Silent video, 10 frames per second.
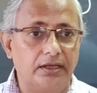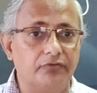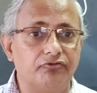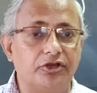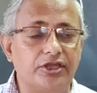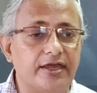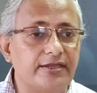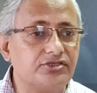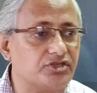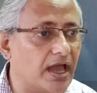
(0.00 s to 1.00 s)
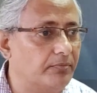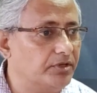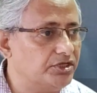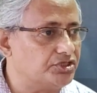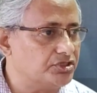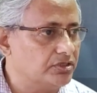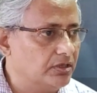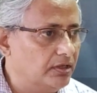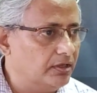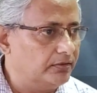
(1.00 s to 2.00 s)
If the DNA is damaged,
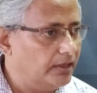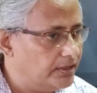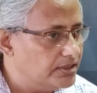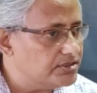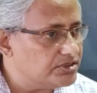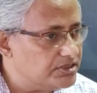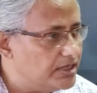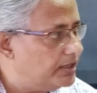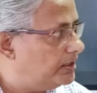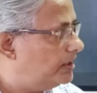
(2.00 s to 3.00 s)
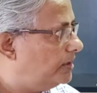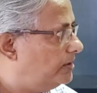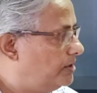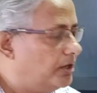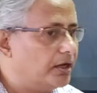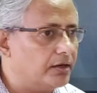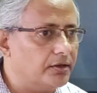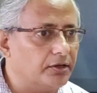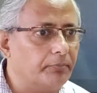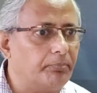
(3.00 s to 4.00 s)
there is DNA
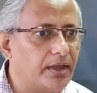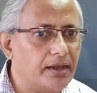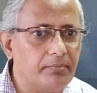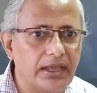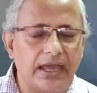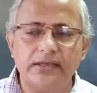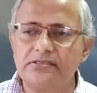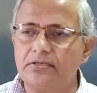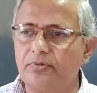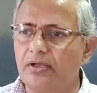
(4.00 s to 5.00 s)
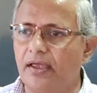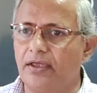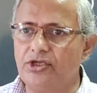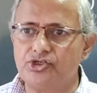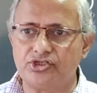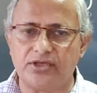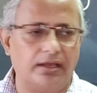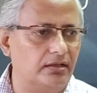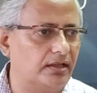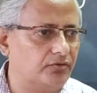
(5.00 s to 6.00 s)
repair mechanism in each
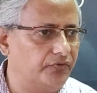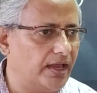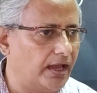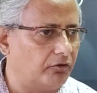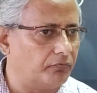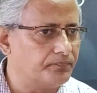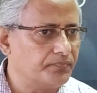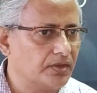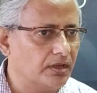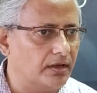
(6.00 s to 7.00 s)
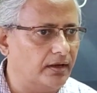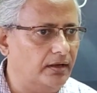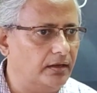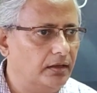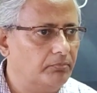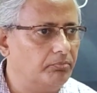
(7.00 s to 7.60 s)
cell that we have, right?